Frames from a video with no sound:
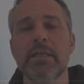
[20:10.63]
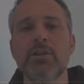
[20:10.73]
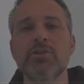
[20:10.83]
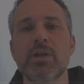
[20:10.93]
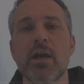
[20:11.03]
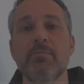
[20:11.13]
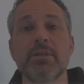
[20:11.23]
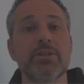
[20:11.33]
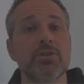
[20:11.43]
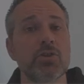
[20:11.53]
each time
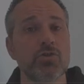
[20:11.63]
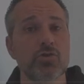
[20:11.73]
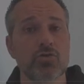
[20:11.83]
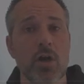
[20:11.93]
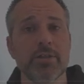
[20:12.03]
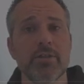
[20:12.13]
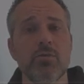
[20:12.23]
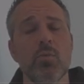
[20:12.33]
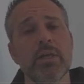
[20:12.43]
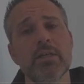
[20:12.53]
this is constructed,
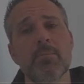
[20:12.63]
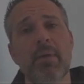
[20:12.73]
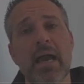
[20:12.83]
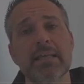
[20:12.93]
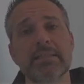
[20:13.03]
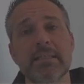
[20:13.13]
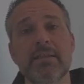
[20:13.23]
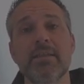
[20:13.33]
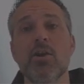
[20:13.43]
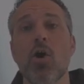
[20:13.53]
we need to pass
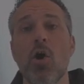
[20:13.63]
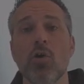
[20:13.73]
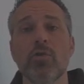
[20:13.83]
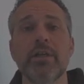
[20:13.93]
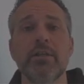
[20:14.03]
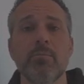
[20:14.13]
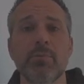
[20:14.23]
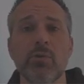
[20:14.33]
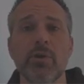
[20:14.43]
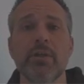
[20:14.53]
in the already
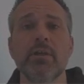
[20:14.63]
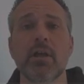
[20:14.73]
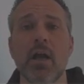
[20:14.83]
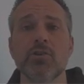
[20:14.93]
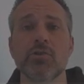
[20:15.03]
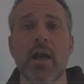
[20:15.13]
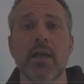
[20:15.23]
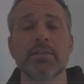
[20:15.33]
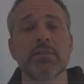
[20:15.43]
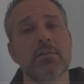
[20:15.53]
deployed
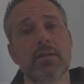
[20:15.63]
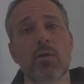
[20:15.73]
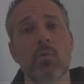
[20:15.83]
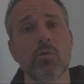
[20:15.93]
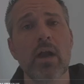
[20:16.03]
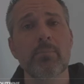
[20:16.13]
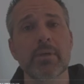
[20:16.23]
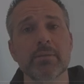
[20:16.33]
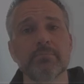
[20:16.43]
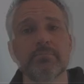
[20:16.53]
contracts that we're wrapping.